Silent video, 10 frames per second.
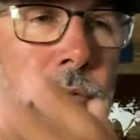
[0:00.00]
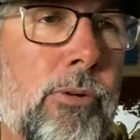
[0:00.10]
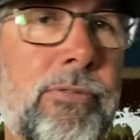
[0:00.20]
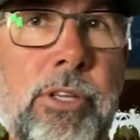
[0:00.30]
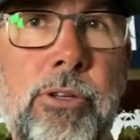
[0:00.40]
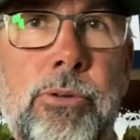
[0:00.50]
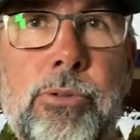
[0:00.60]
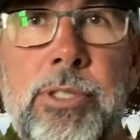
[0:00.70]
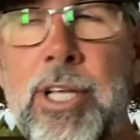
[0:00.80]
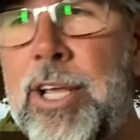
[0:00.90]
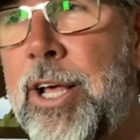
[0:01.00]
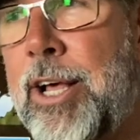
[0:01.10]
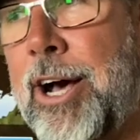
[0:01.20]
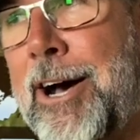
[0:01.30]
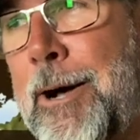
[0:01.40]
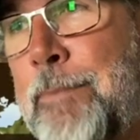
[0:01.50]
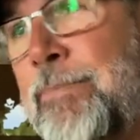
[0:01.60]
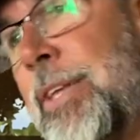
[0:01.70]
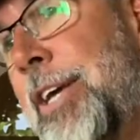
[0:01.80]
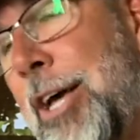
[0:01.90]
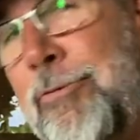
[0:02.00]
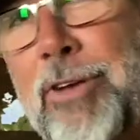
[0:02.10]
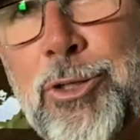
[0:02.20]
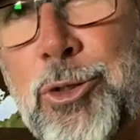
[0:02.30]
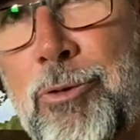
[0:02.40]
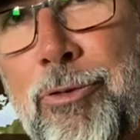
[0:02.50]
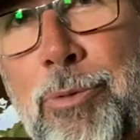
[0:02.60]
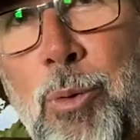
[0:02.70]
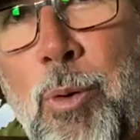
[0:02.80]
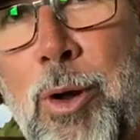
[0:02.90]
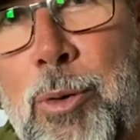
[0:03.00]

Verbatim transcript: reviews uh, adventure from the water